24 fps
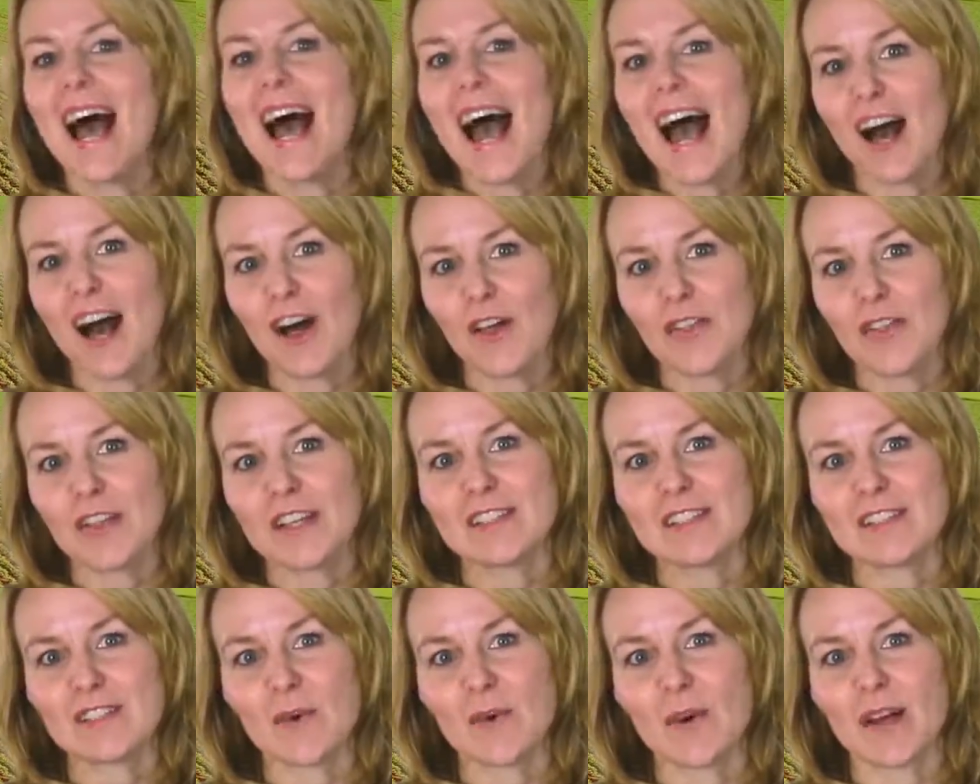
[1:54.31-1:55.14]
Healthy
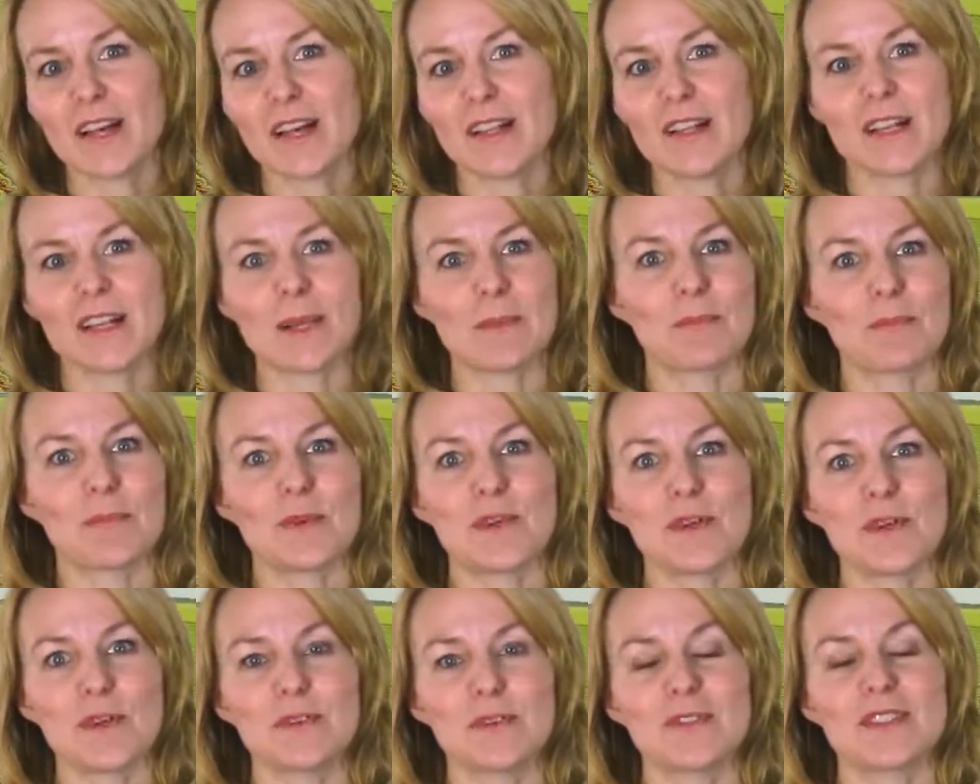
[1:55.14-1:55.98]
soil
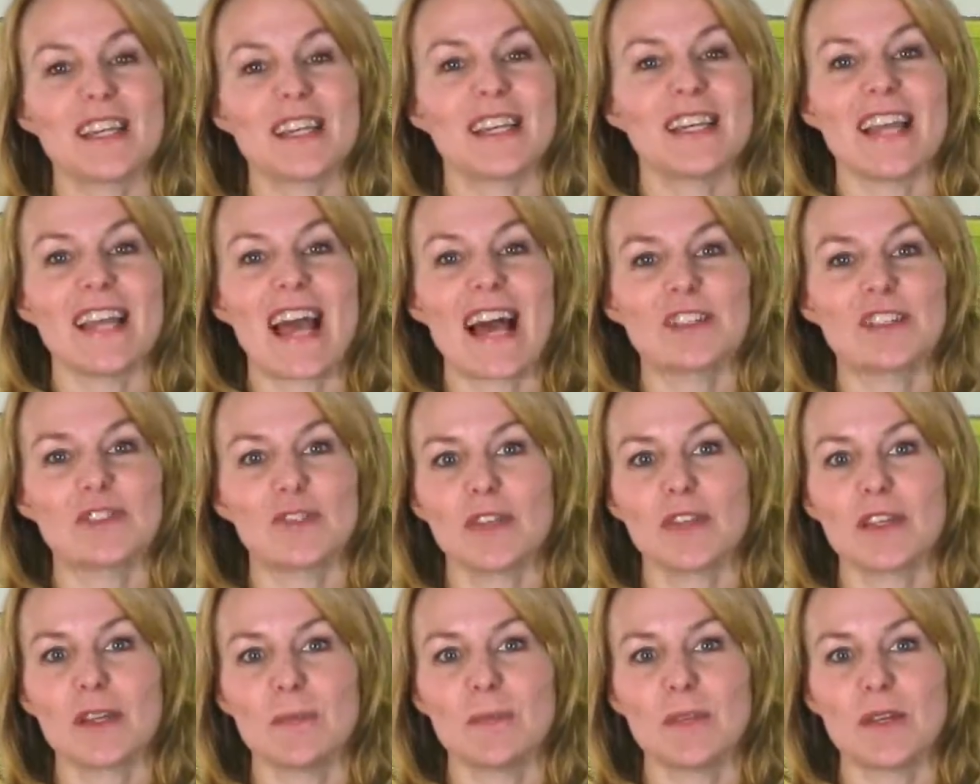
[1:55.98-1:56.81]
improves the
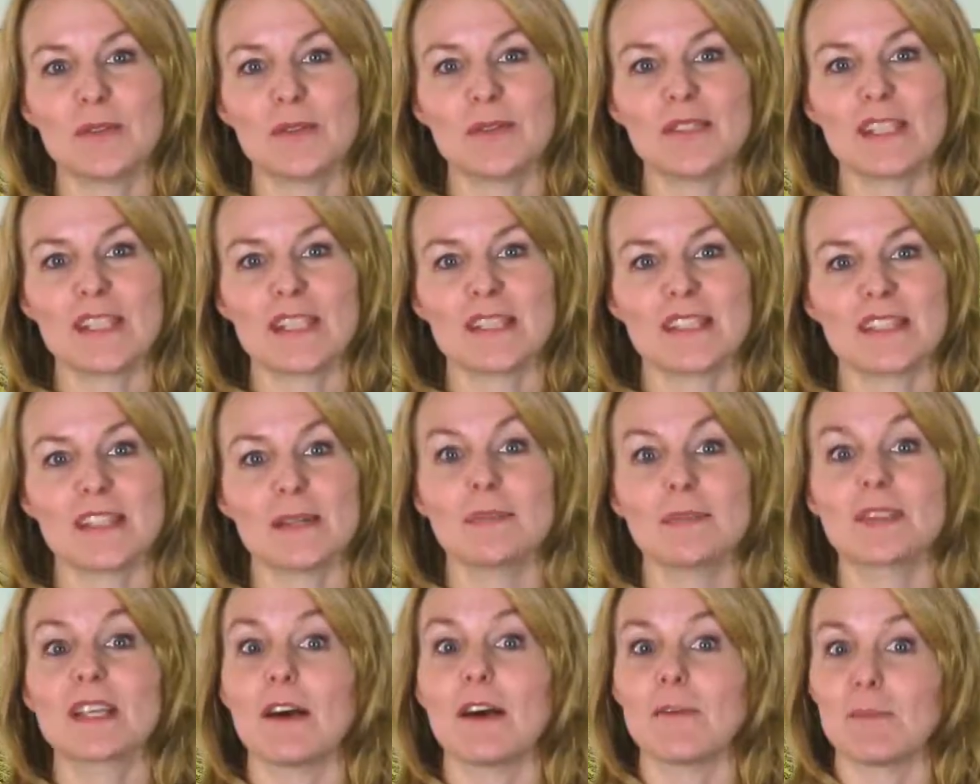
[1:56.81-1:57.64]
natural immune
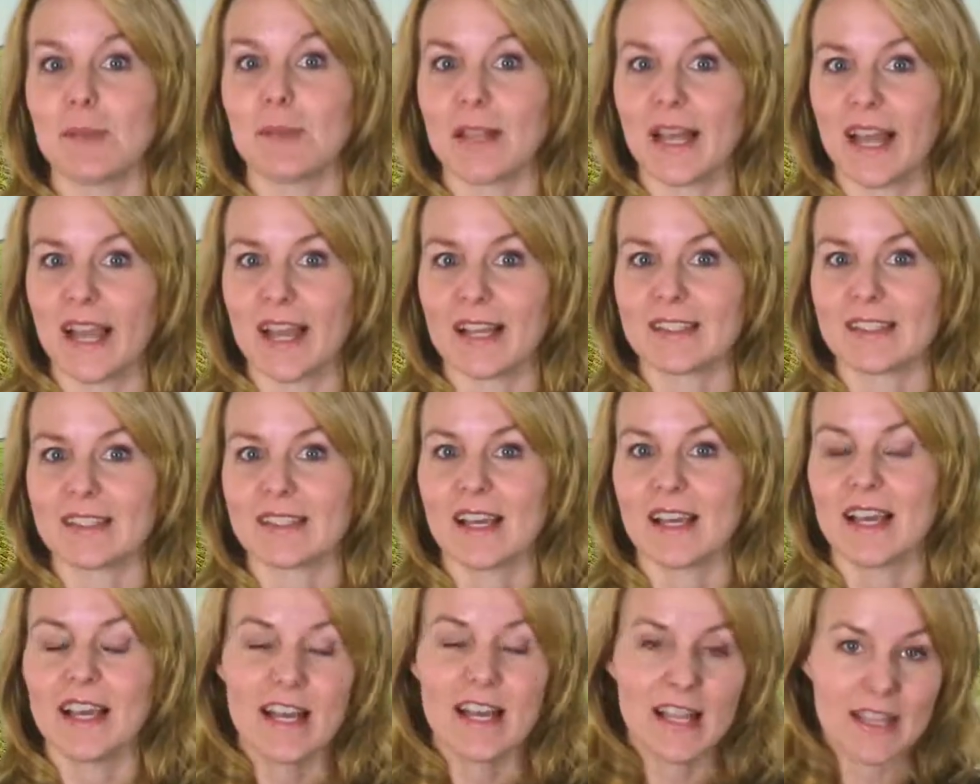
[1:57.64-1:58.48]
systems of plants,
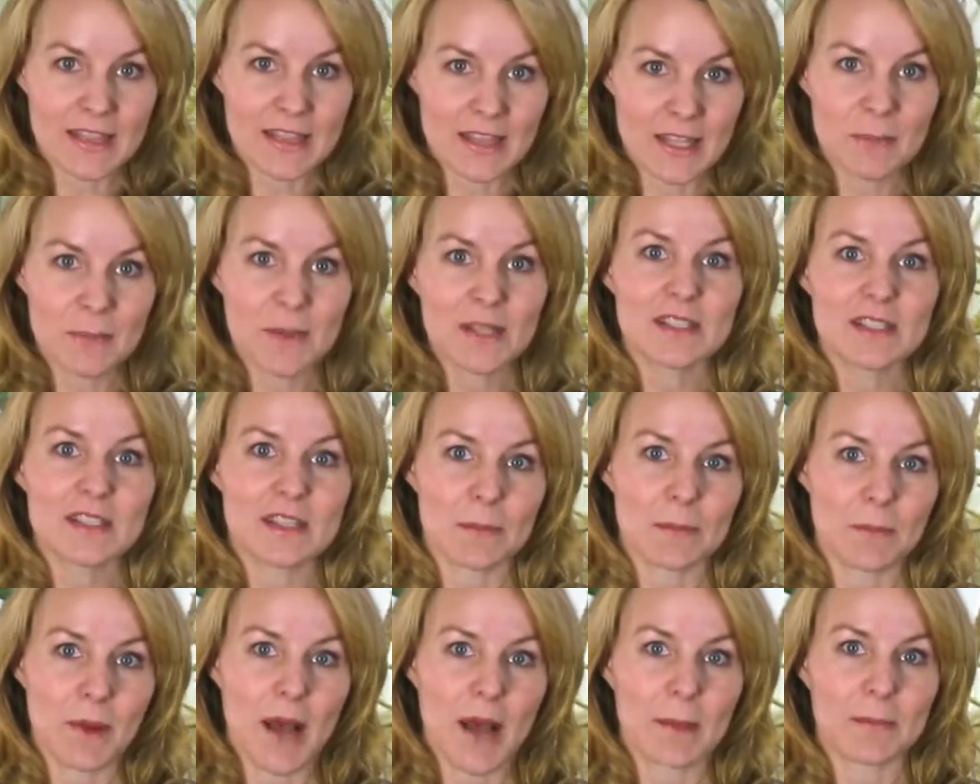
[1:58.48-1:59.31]
limits
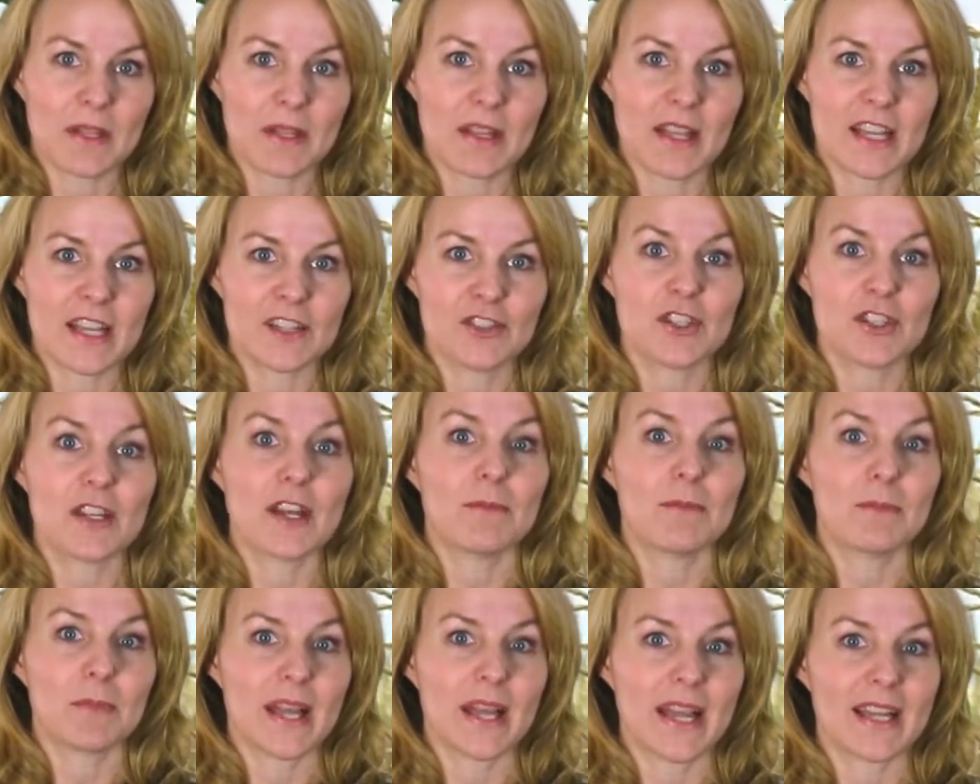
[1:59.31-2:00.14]
the population
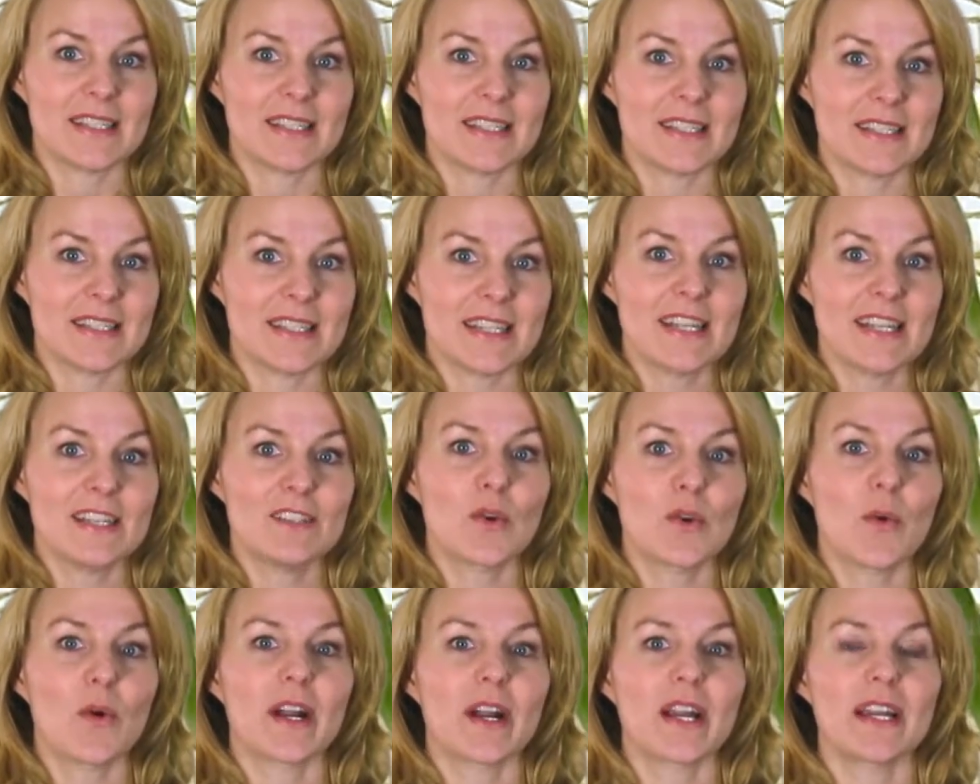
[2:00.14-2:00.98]
of plant
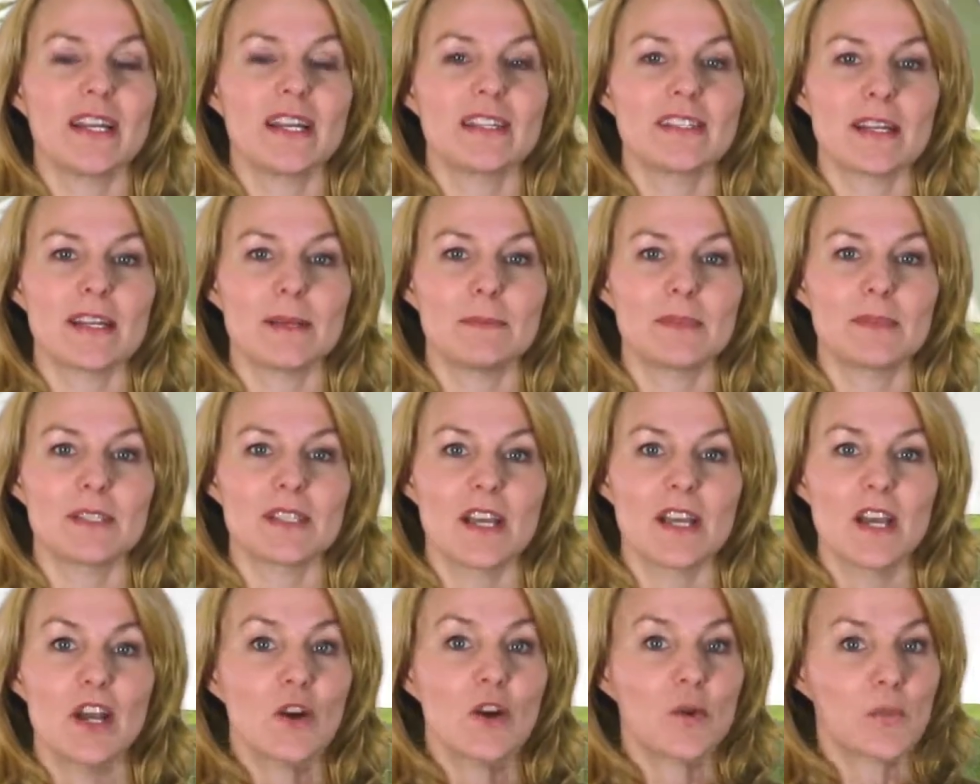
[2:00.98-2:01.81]
disease organisms,
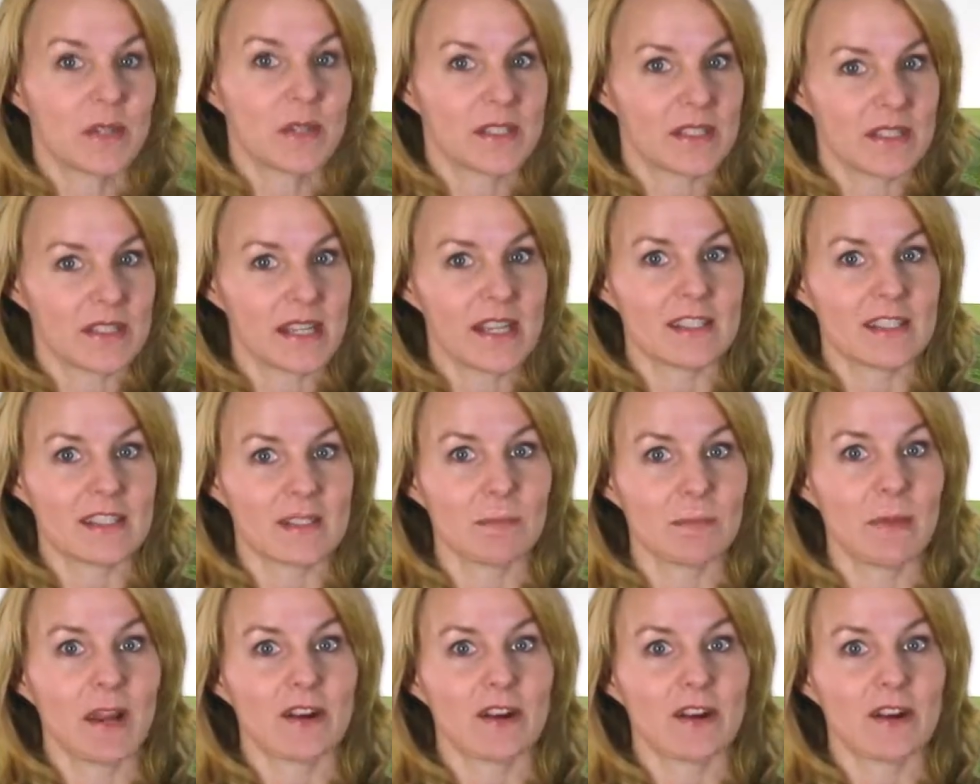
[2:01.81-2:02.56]
resists